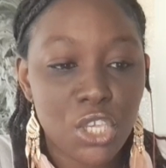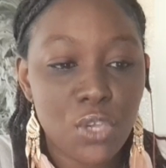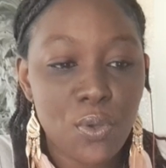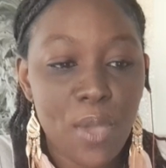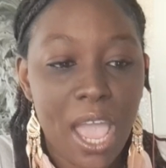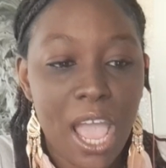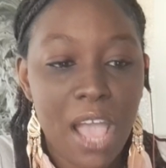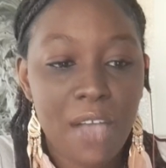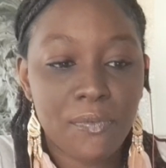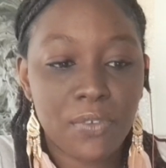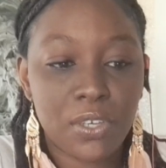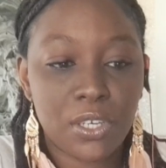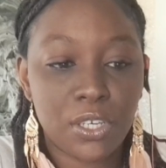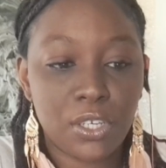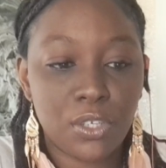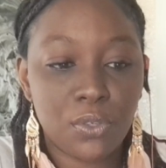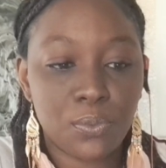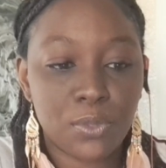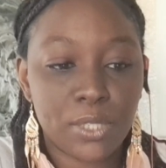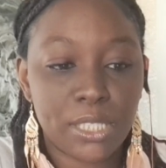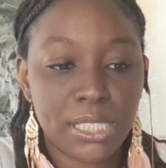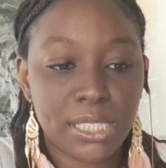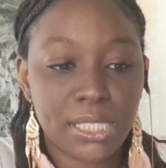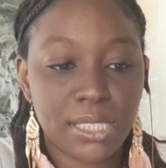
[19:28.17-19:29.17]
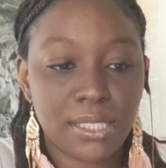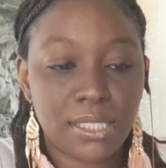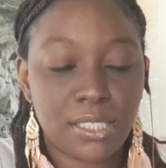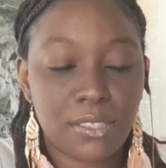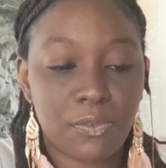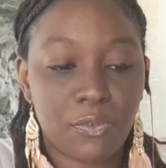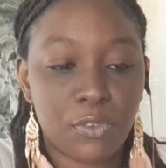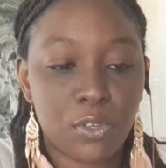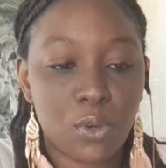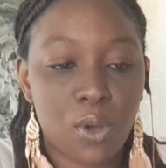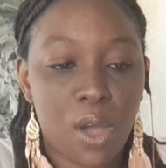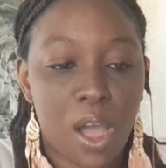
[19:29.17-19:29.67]
you have good reason
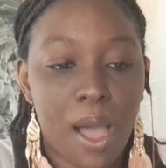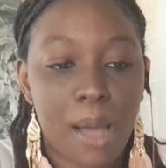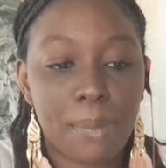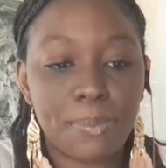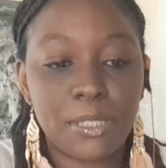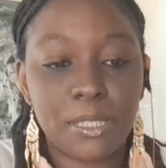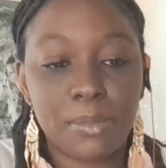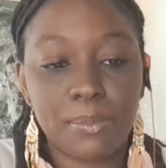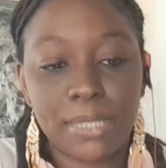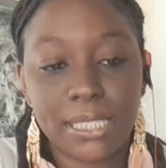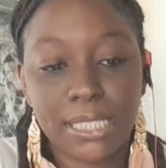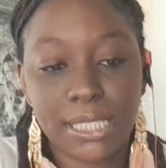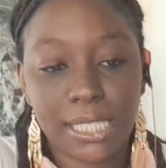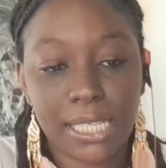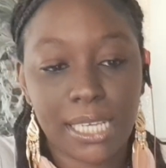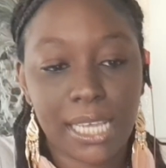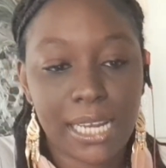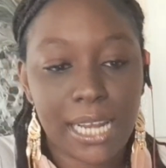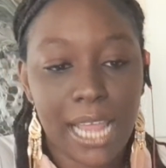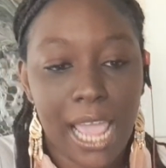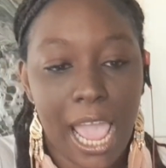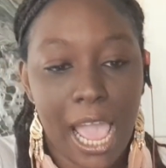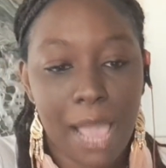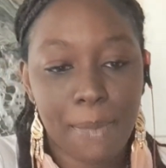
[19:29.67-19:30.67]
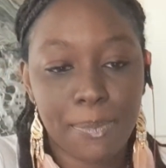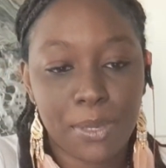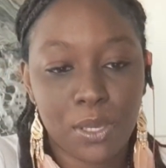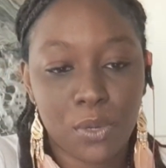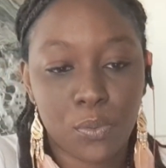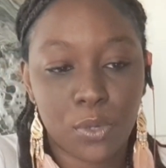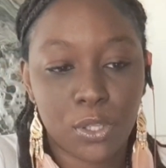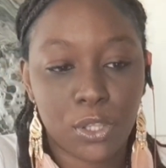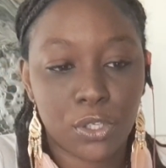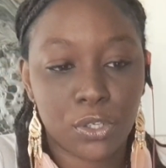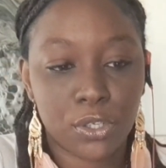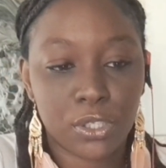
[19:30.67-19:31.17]
to feel optimistic and
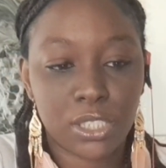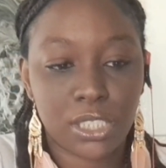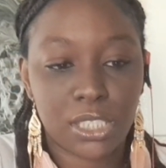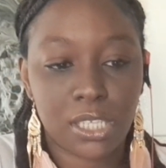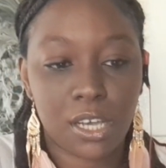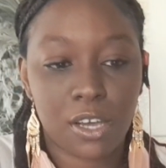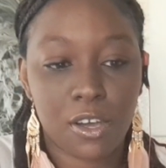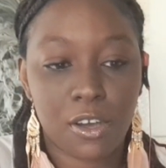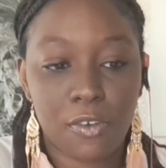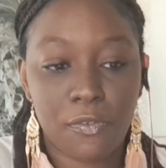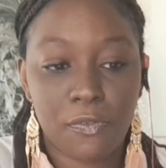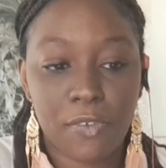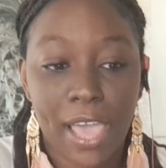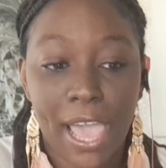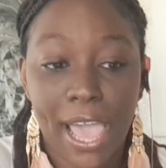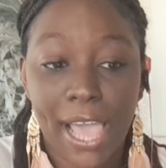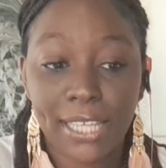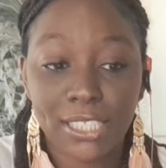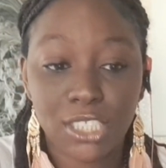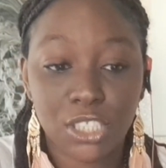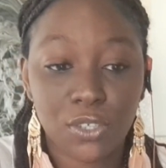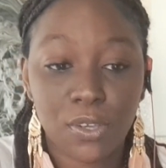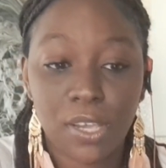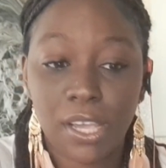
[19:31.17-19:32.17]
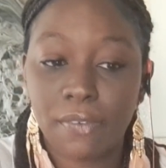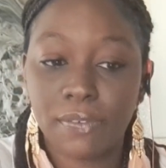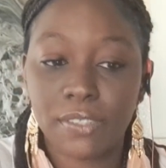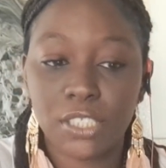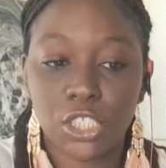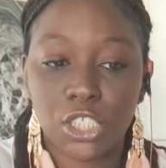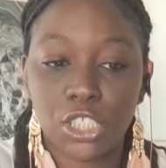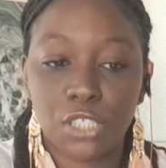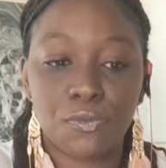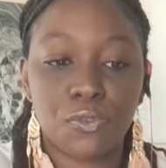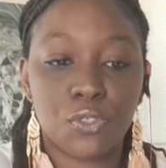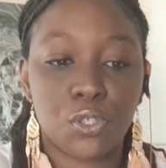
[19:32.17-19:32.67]
happy with yourself as you have
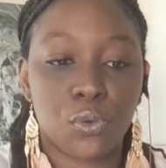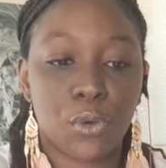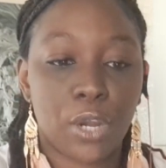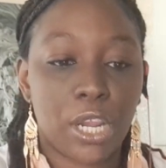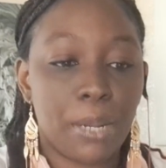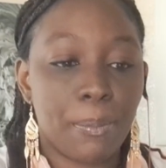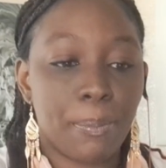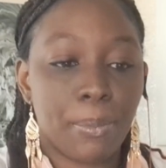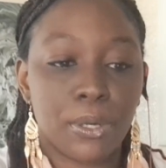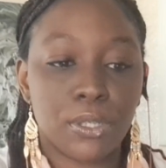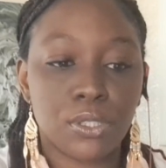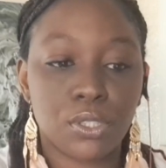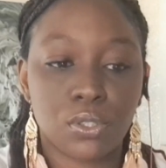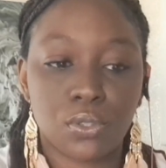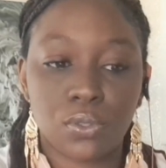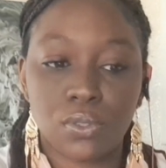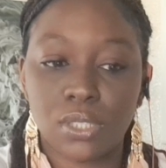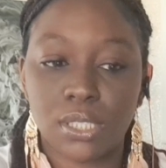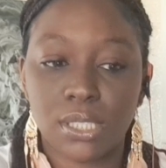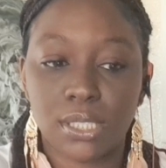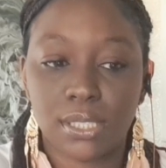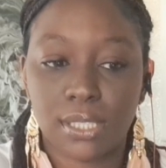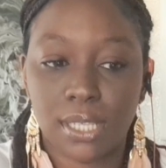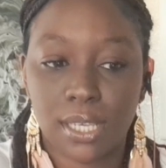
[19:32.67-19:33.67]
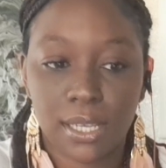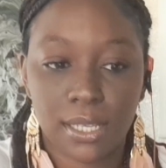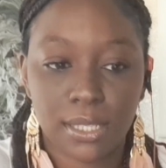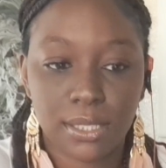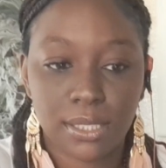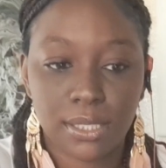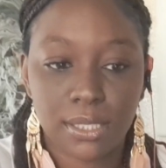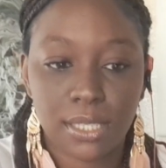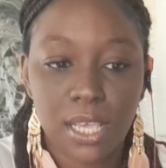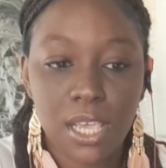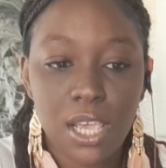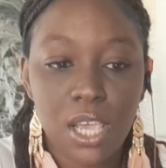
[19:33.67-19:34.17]
achieved great personal success.